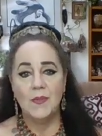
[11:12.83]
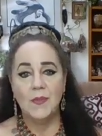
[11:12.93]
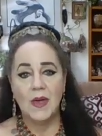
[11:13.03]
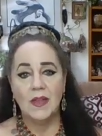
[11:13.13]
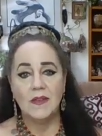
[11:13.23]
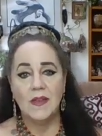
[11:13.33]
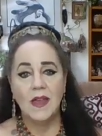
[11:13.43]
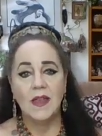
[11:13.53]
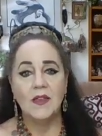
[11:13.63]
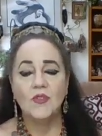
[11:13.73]
But
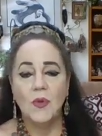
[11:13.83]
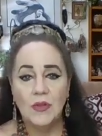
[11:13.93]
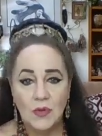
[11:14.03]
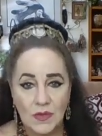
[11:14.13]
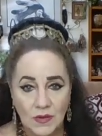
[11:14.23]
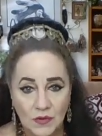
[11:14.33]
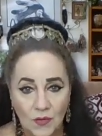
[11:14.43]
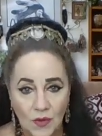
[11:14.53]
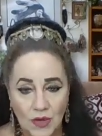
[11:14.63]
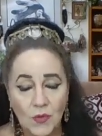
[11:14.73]
I enjoy doing these
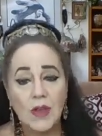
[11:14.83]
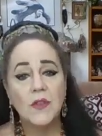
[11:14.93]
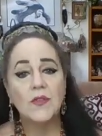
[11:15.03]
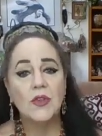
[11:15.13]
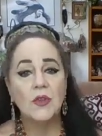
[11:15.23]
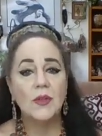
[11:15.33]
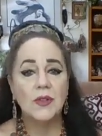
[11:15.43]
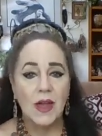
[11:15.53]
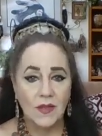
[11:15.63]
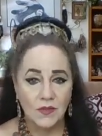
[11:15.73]
for you. And if you
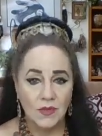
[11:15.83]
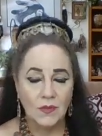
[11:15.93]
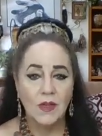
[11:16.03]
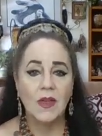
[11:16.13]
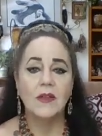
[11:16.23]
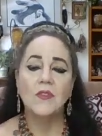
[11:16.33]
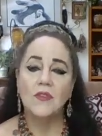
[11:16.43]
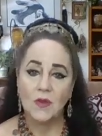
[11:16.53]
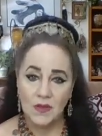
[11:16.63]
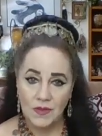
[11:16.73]
like them and
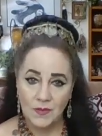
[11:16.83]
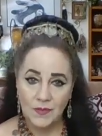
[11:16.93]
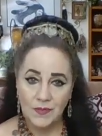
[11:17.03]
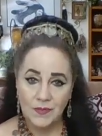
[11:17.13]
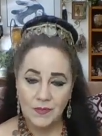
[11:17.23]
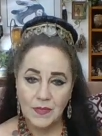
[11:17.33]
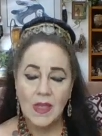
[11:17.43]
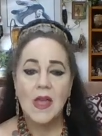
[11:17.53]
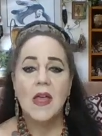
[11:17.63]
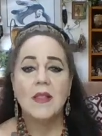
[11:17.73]
enjoy them,
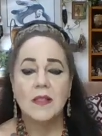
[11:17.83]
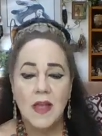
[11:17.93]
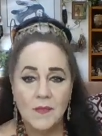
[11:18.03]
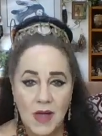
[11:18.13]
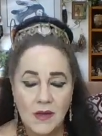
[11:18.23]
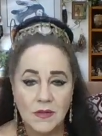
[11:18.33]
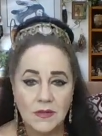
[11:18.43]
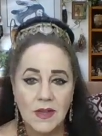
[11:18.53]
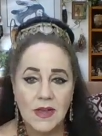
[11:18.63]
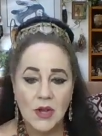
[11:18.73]
let Michael
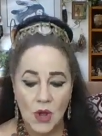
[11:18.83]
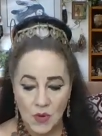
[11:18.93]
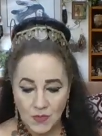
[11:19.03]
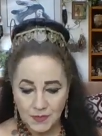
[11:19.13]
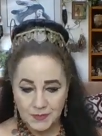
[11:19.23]
and I know.